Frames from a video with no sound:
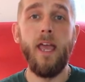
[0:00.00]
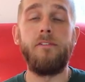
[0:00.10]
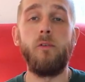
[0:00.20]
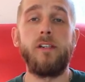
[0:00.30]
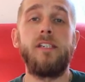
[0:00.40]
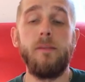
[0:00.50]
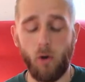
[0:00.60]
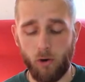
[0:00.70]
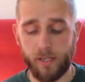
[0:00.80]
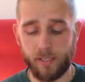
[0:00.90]
If you want to see
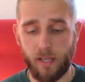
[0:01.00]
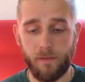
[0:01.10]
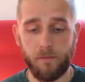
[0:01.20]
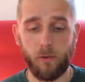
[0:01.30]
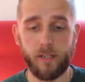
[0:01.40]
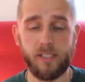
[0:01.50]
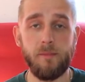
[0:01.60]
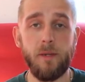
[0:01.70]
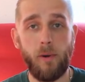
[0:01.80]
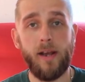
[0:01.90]
more of this stuff, if you want to see
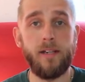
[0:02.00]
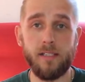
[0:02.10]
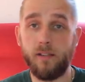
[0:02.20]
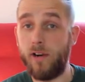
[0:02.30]
me practicing